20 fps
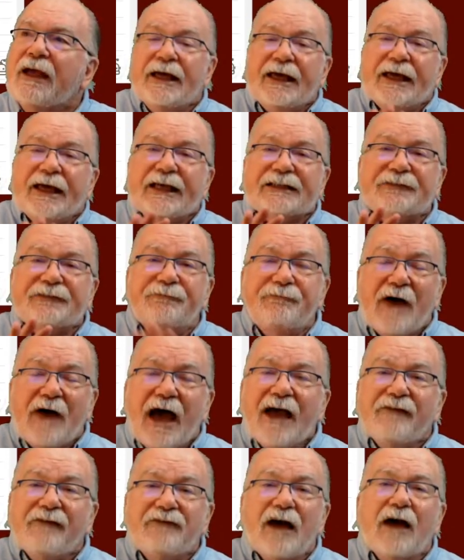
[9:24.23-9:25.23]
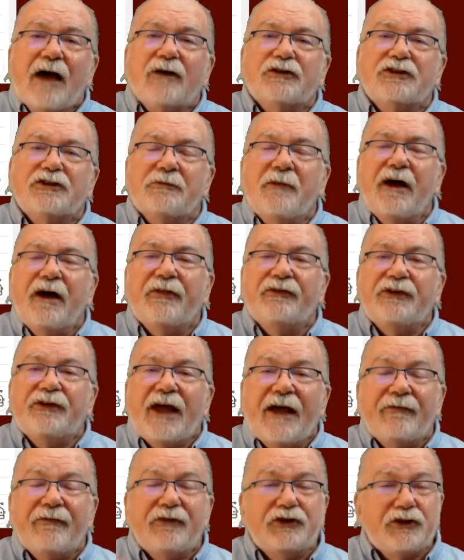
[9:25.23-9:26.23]
It's $5 a month to
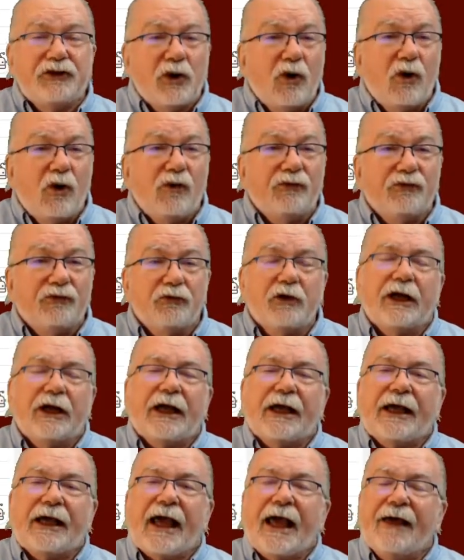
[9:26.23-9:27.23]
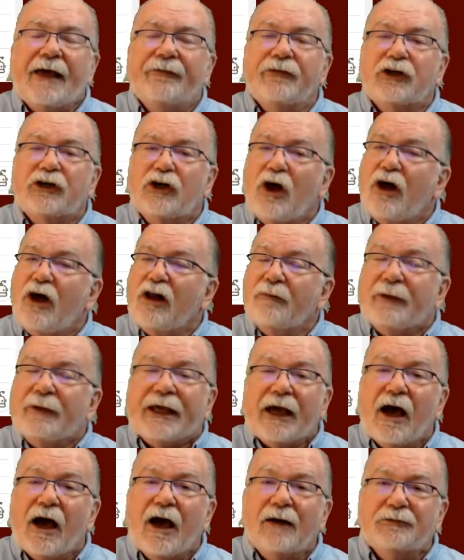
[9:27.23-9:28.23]
have the toll-free and the call me
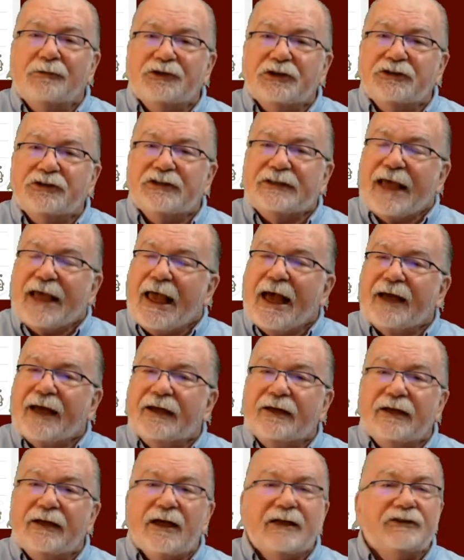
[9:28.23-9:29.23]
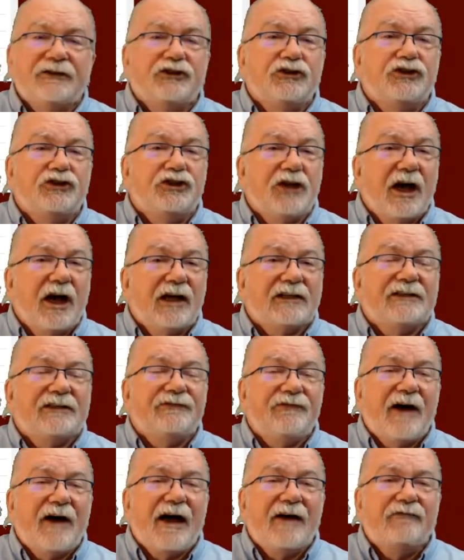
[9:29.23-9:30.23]
options added. Just
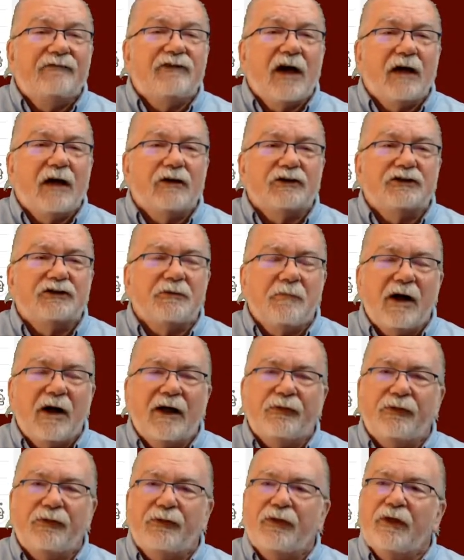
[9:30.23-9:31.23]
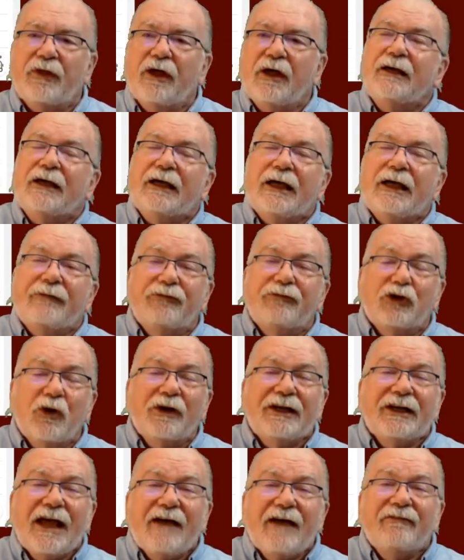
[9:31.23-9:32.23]
$5 a month. If you're
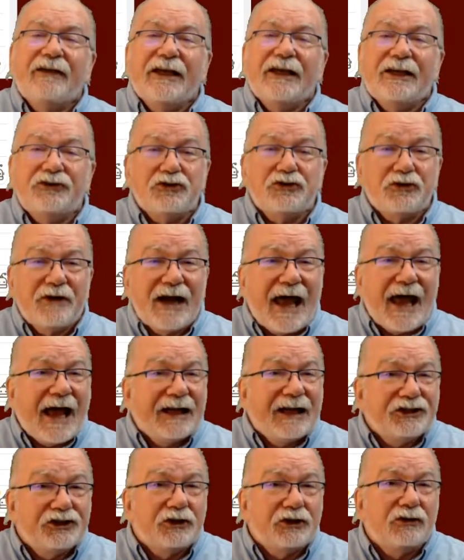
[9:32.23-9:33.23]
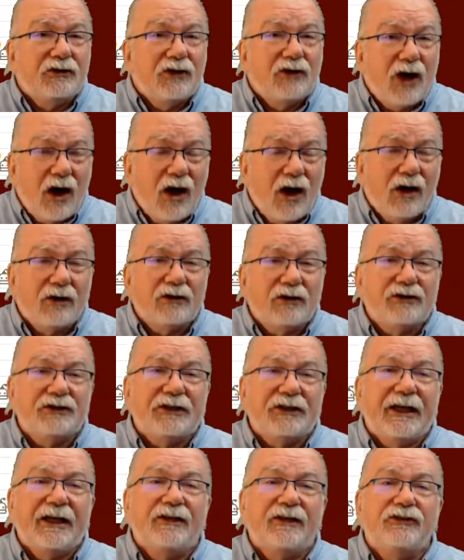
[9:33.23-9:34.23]
going to have international callers
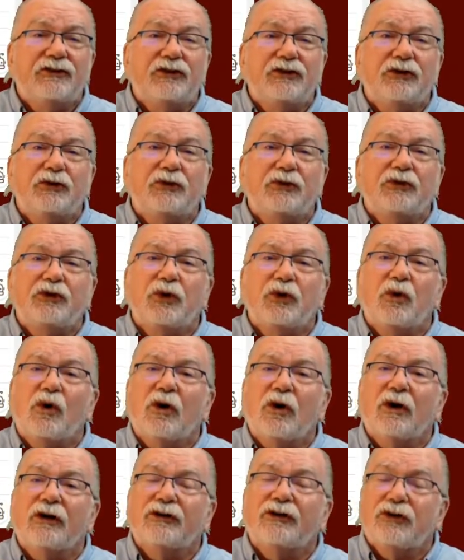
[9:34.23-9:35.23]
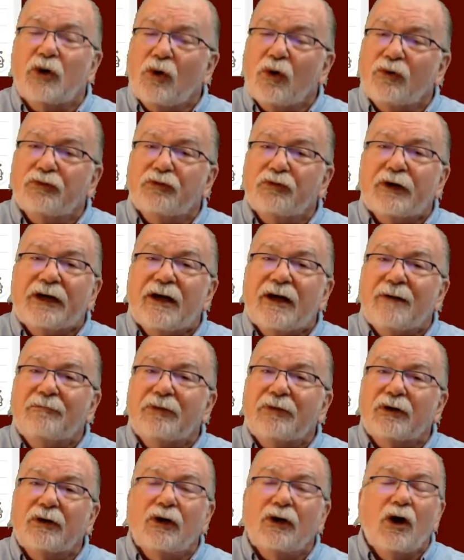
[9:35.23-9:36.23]
into your toll-free
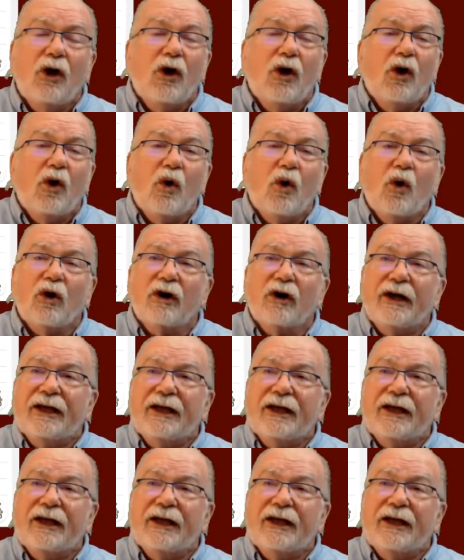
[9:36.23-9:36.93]
number or